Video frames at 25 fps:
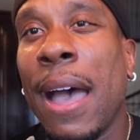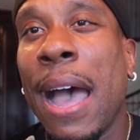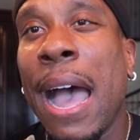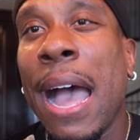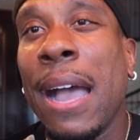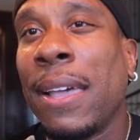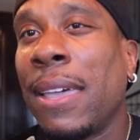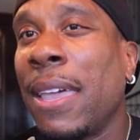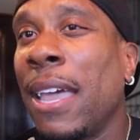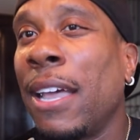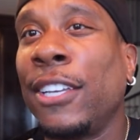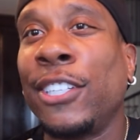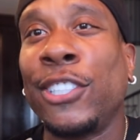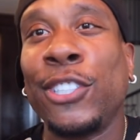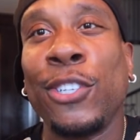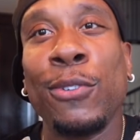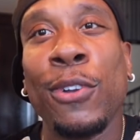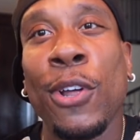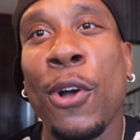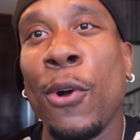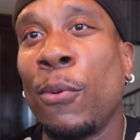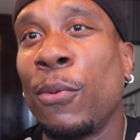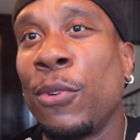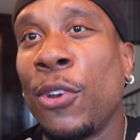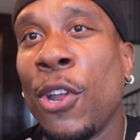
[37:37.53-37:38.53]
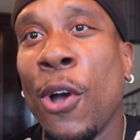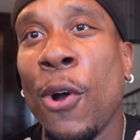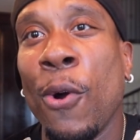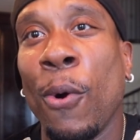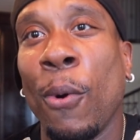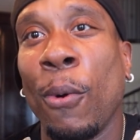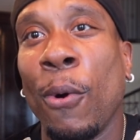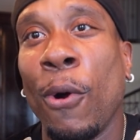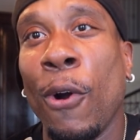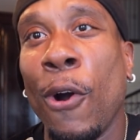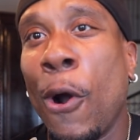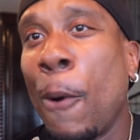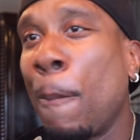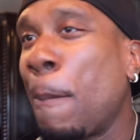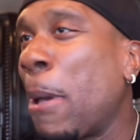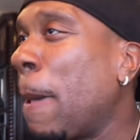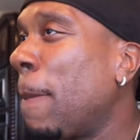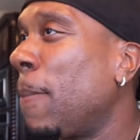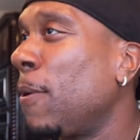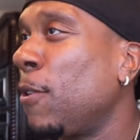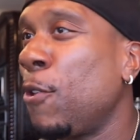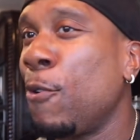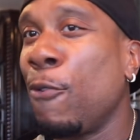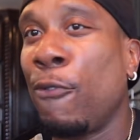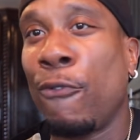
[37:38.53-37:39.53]
I guess you don't know, or
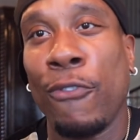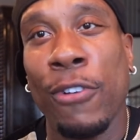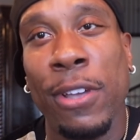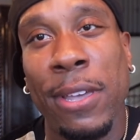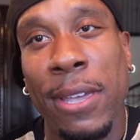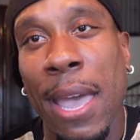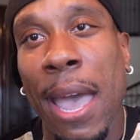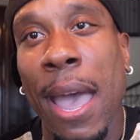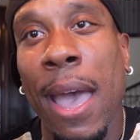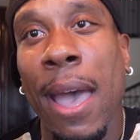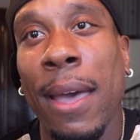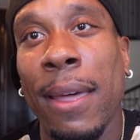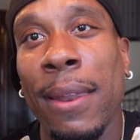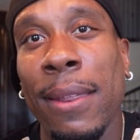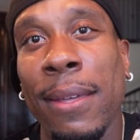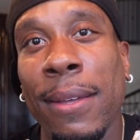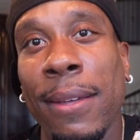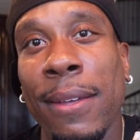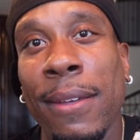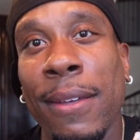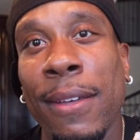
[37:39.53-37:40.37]
maybe you forgot.